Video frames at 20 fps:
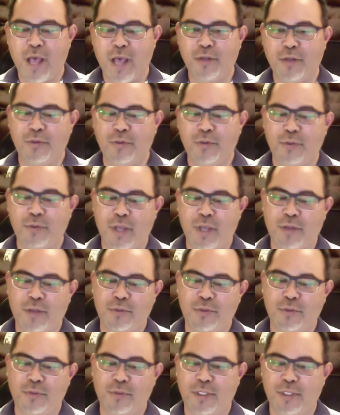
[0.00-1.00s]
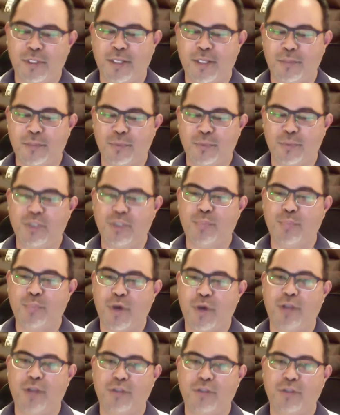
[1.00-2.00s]
how to like
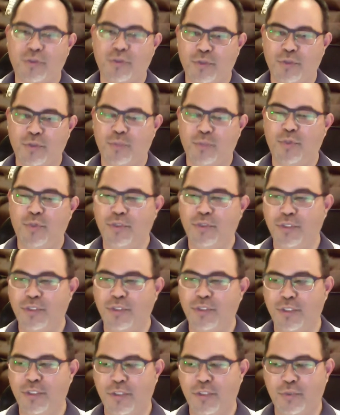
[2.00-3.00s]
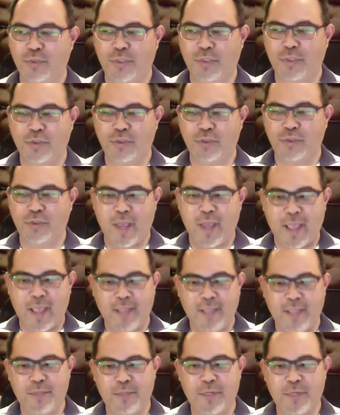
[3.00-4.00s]
respond to emergency situations. So I
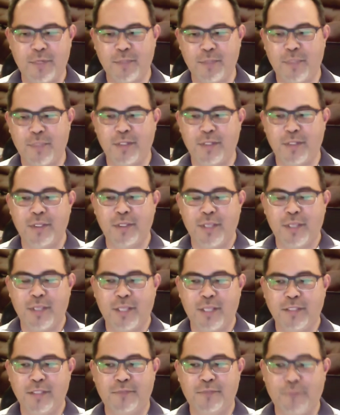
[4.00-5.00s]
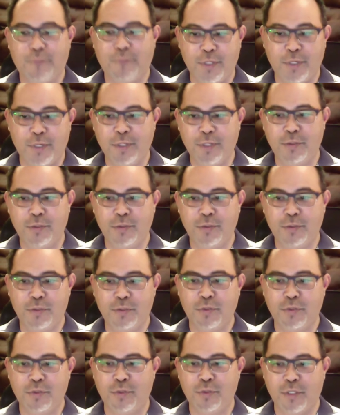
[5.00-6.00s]
highly recommend, and it's free
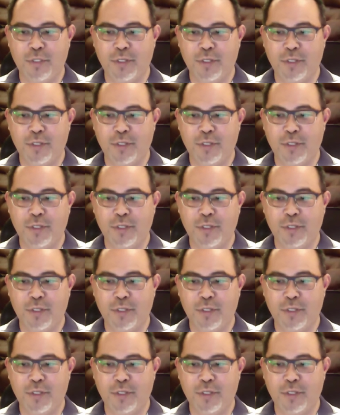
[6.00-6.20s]
to